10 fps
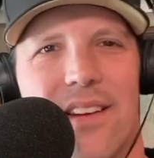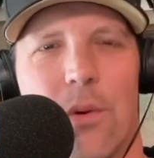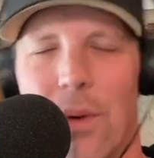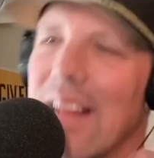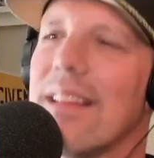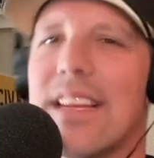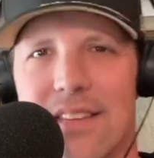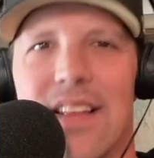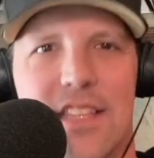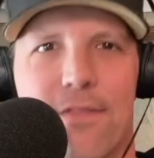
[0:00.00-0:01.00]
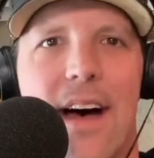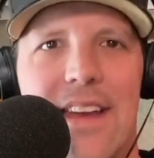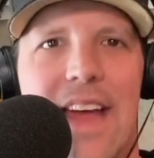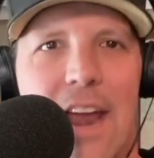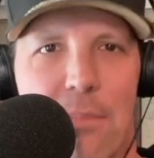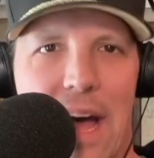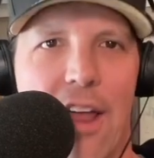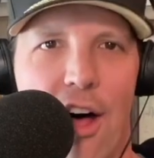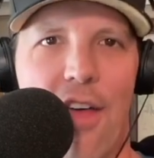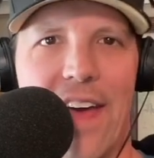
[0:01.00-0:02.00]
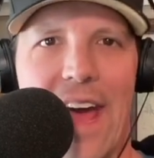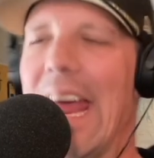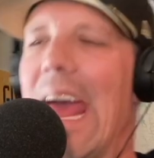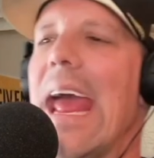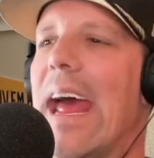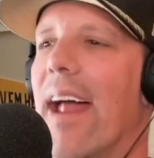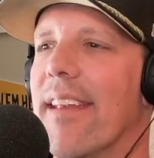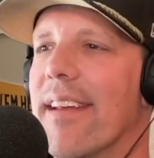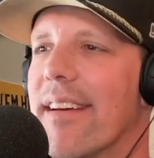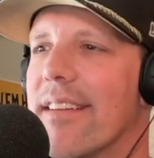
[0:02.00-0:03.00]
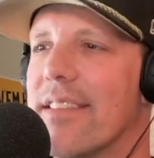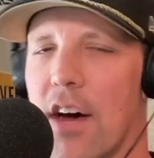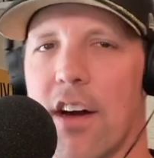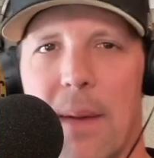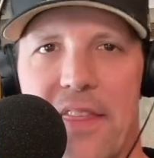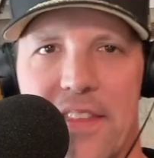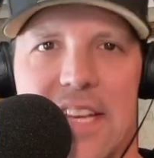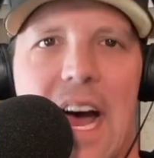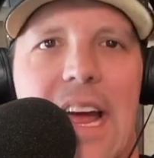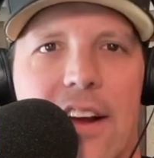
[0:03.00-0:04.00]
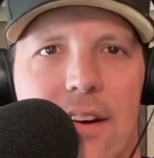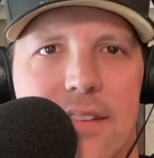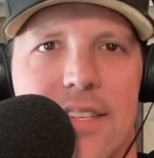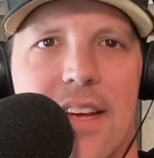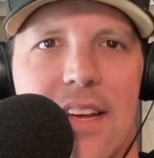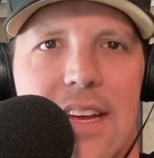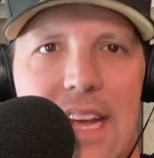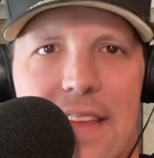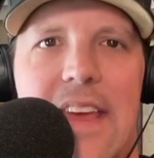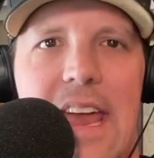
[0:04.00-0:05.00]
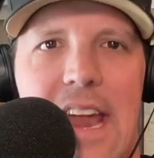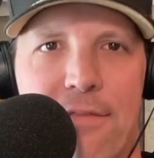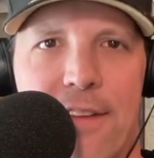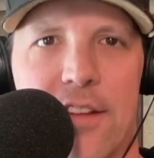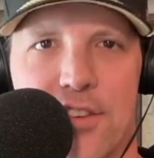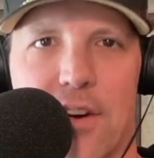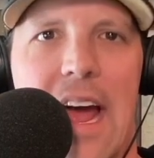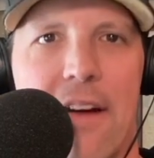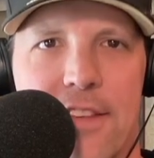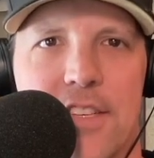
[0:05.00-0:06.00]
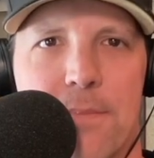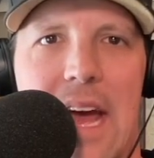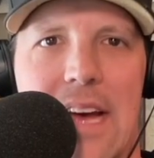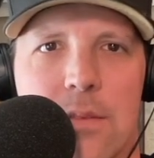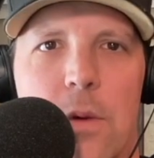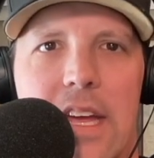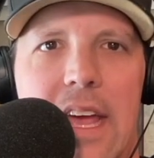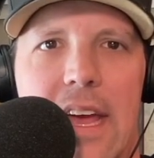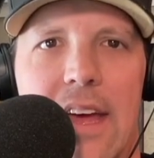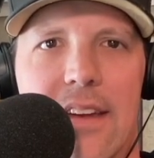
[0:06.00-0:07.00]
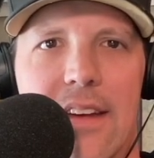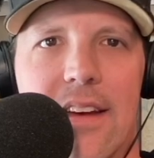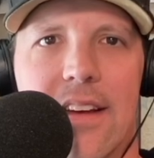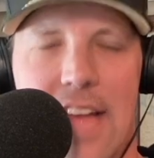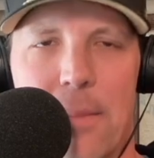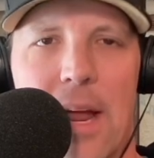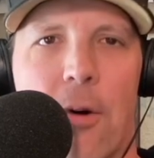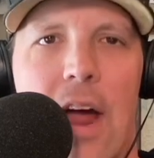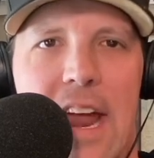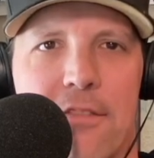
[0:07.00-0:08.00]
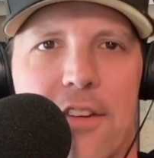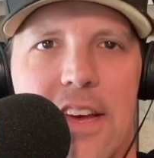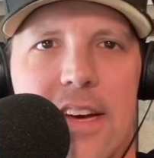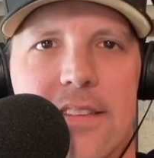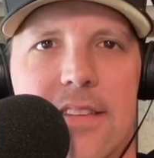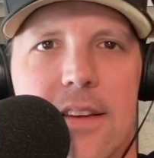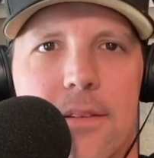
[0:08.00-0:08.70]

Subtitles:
Well, let's find out about all that and talk about the Tigers in the NFL draft this past weekend, coming up right after this.